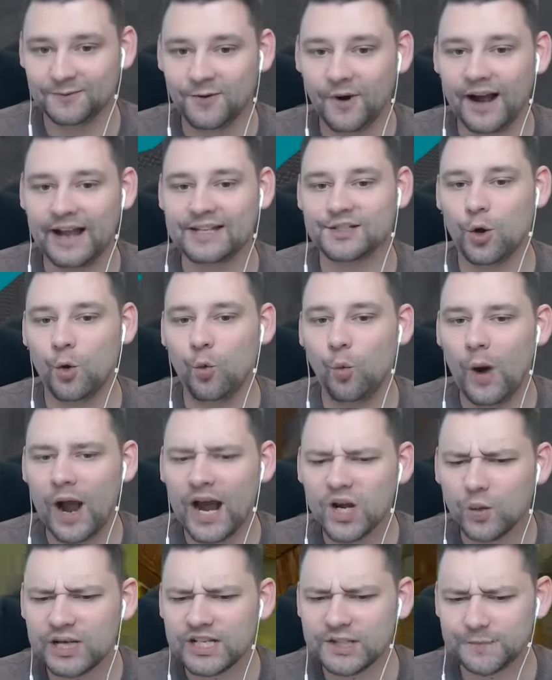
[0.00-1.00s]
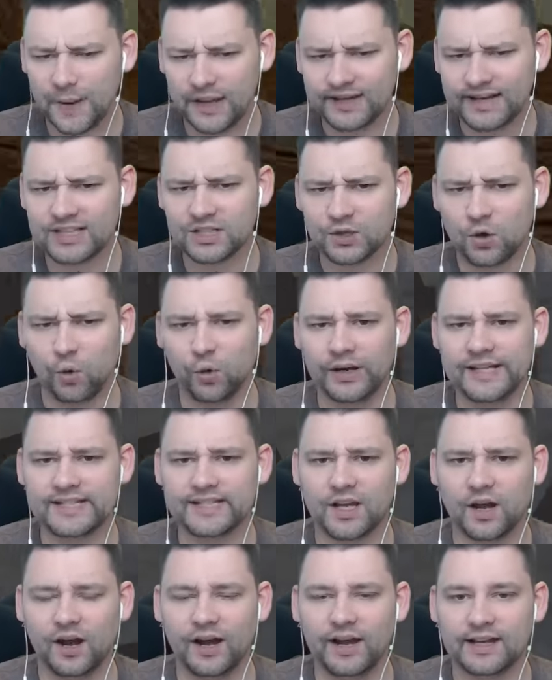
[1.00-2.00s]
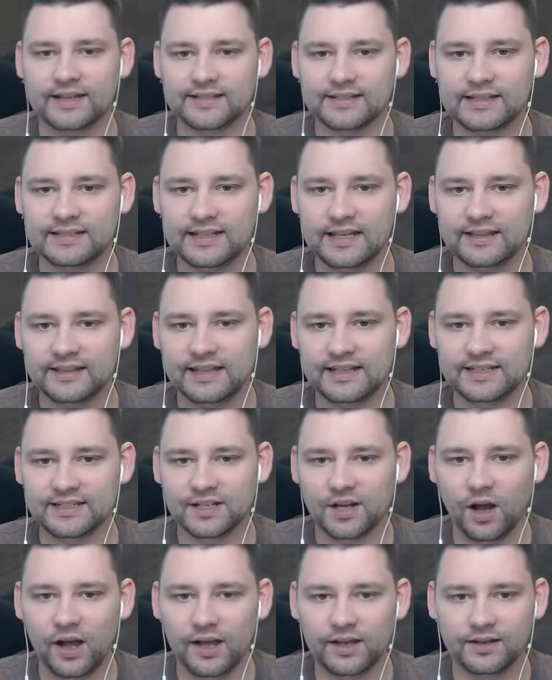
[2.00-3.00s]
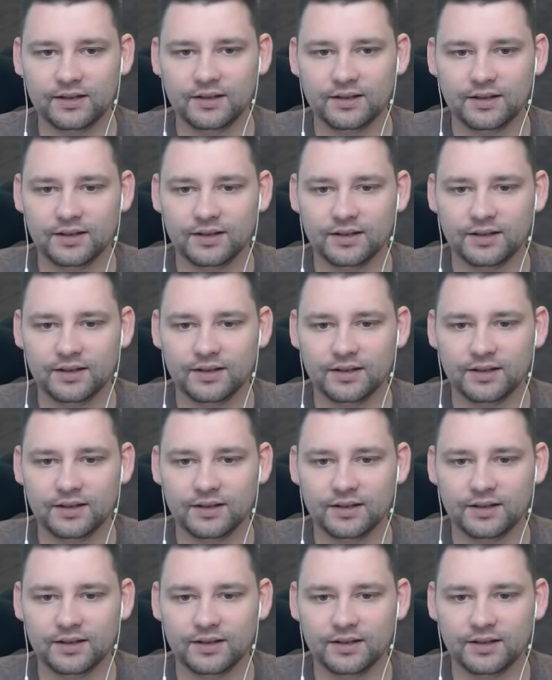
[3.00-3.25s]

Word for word: Right, so where do I spend these coins, guys? Is it this guy?